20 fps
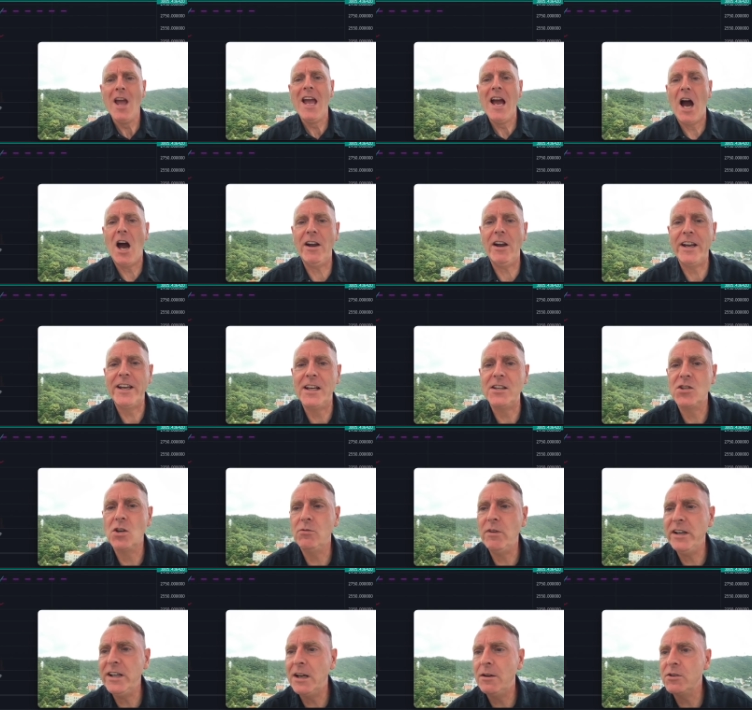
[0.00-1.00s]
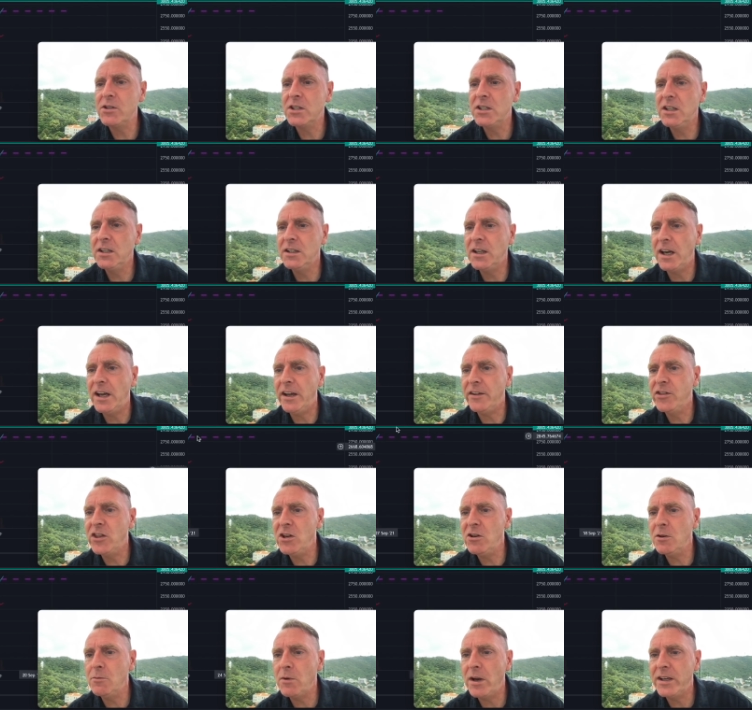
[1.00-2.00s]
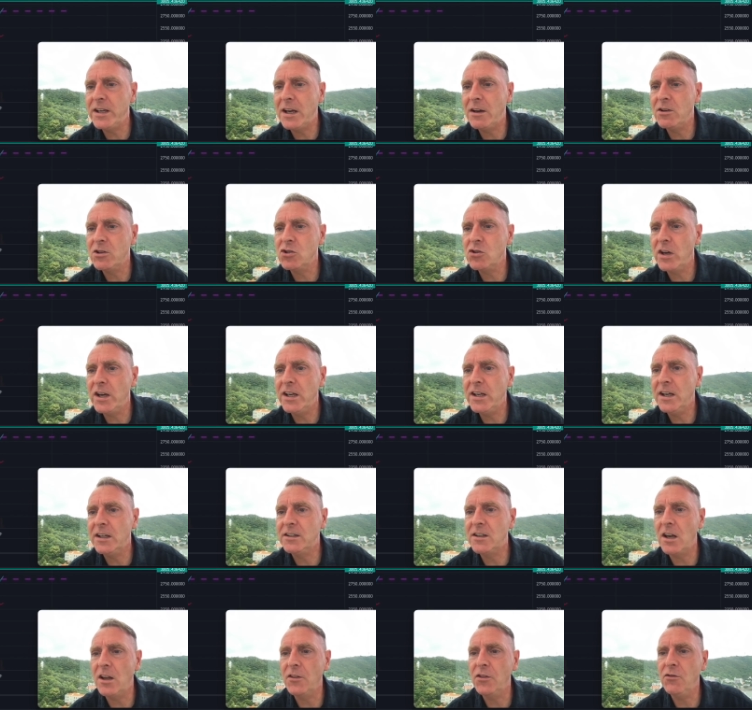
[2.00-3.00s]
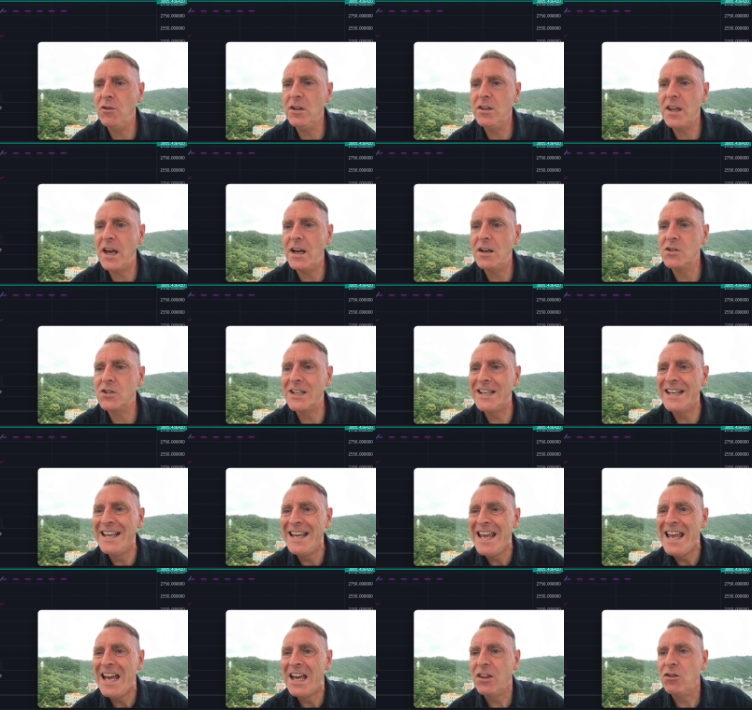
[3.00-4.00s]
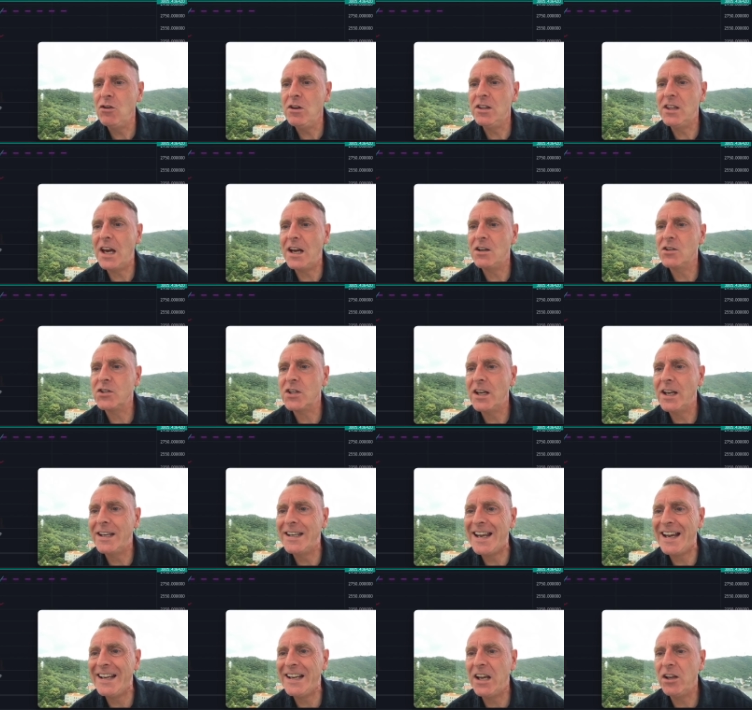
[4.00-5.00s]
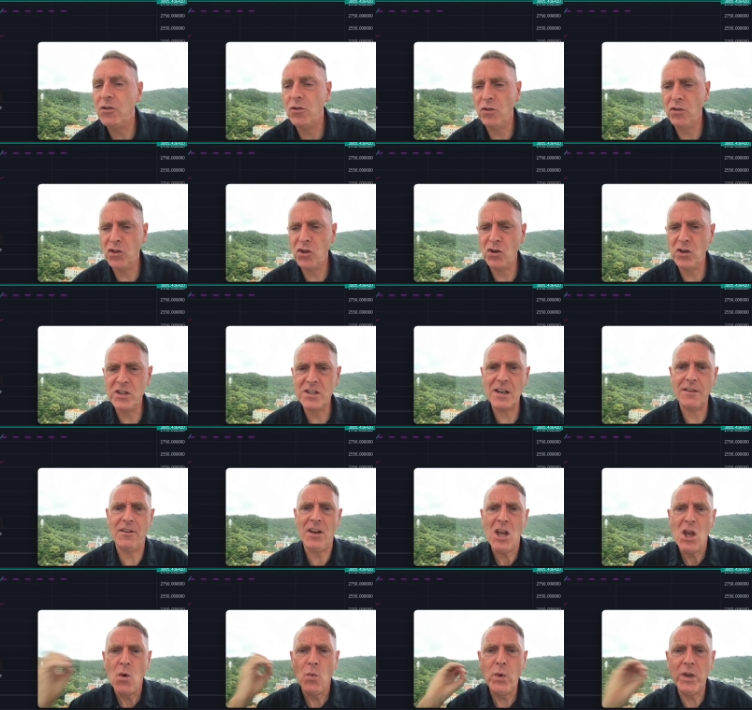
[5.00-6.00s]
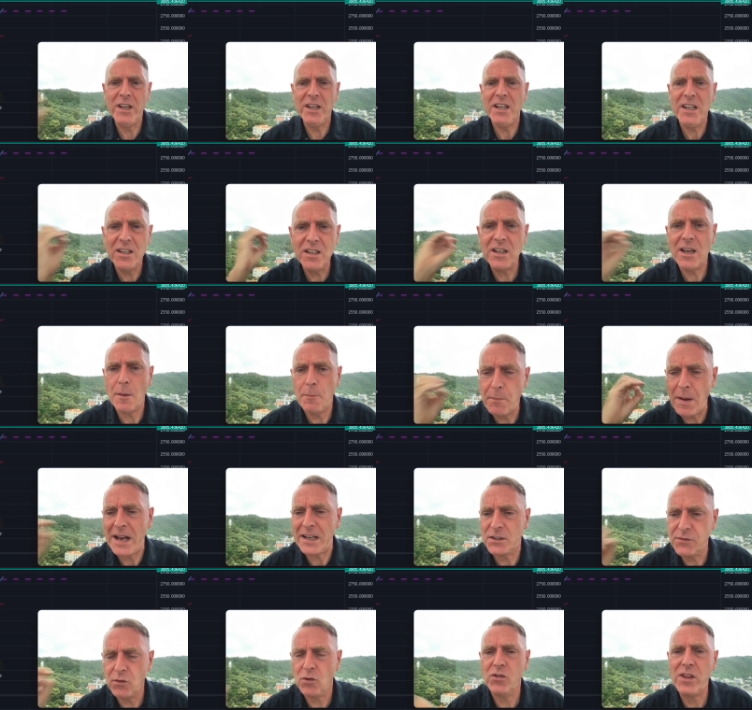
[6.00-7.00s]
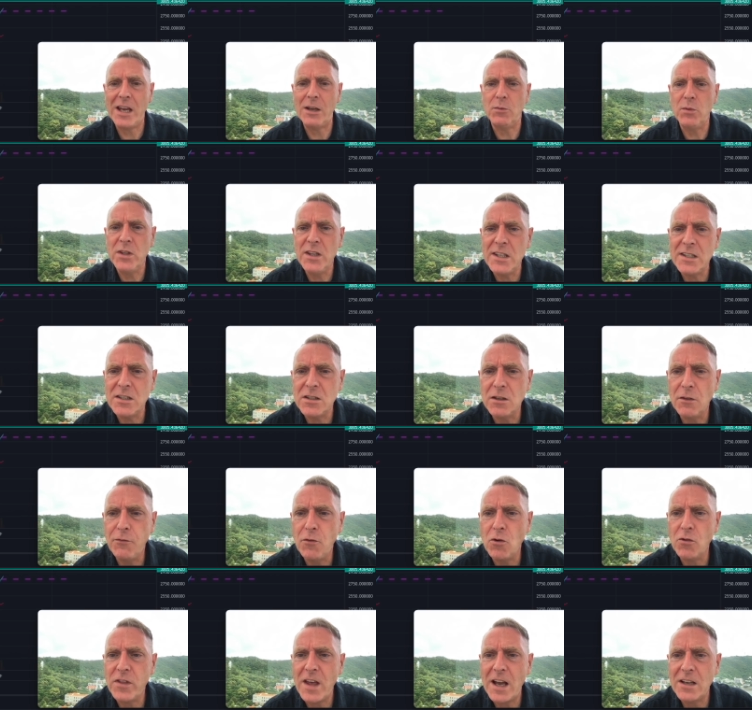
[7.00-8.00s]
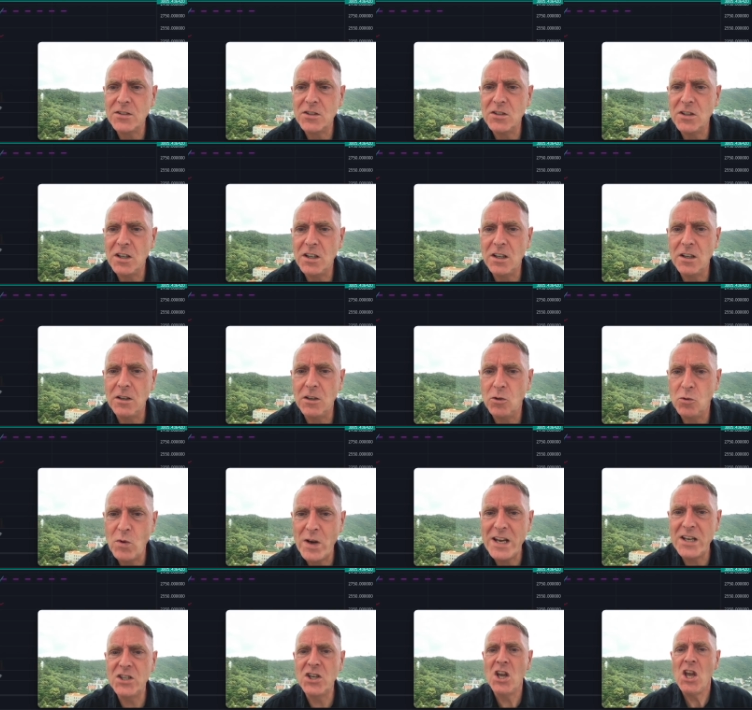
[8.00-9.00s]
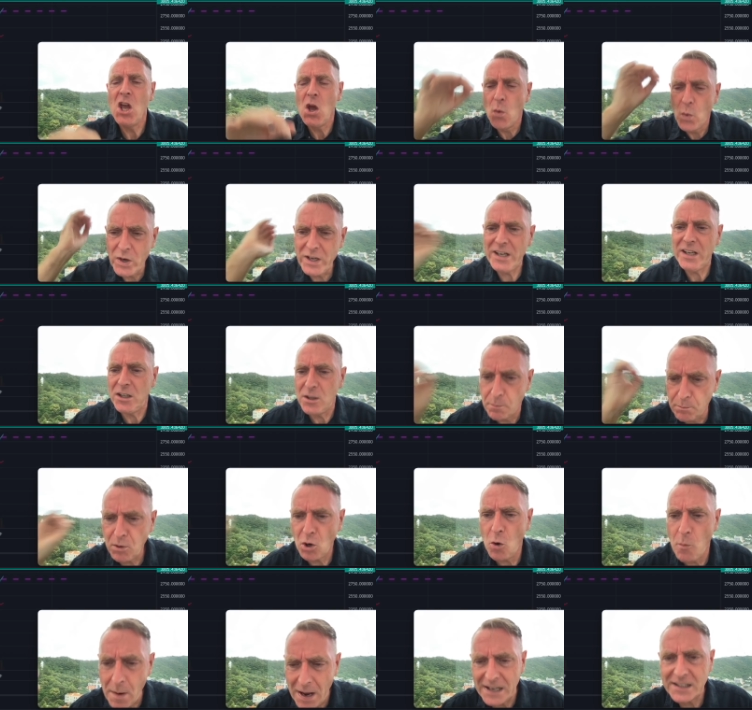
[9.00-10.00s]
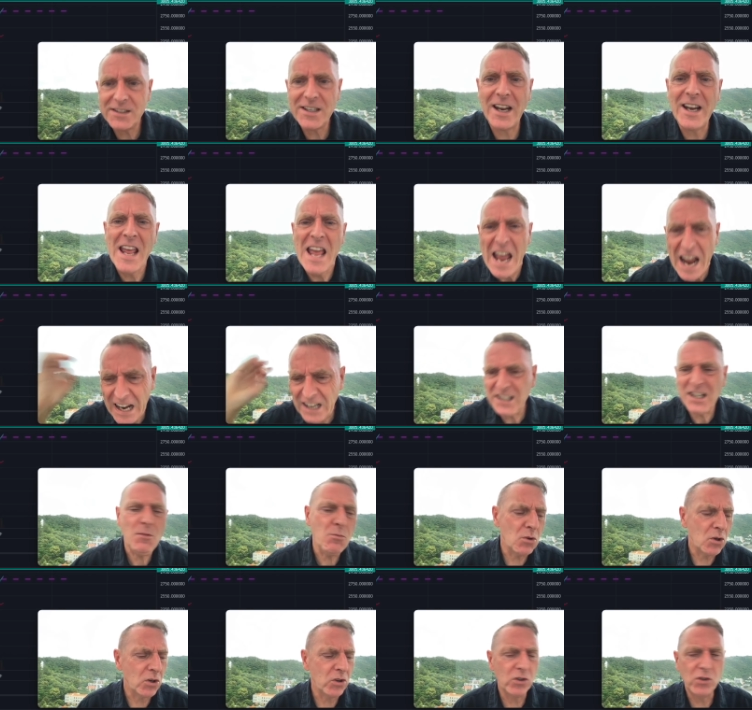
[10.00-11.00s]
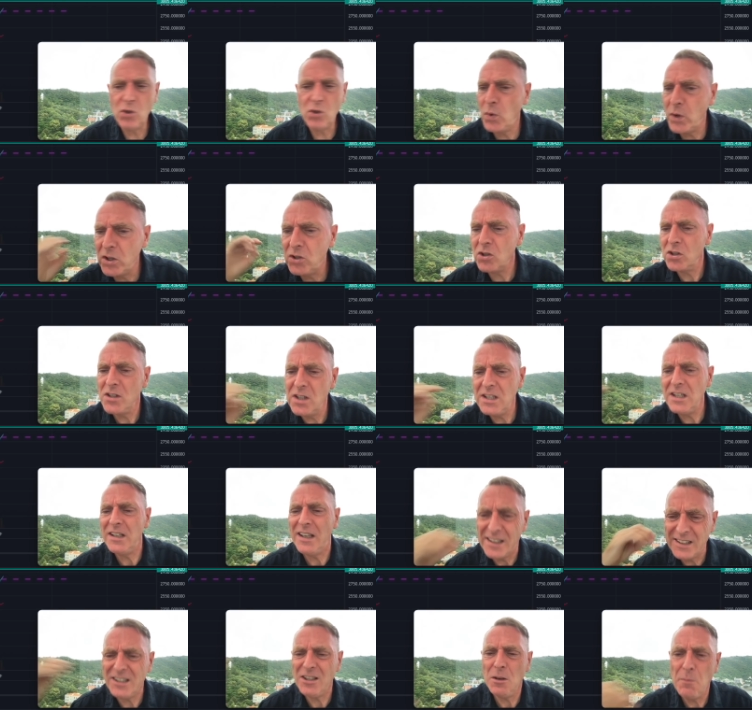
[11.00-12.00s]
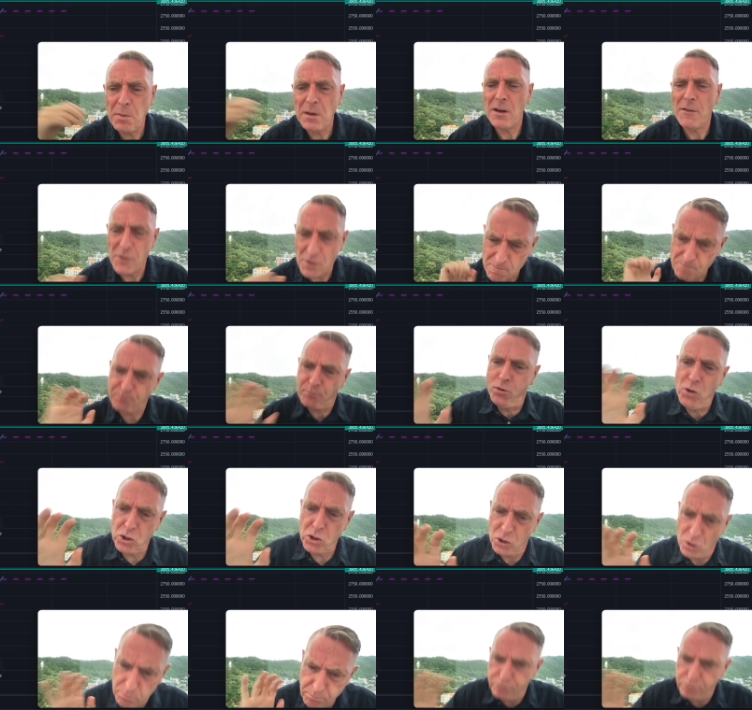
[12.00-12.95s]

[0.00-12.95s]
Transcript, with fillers: All right, guys, so right now we're seeing that Ethereum right now is trading at 3,937. We need to get past 4,000. This is the $4,000 range. We need to blow past that. I think we're going to do it. We just need a little bit of a push.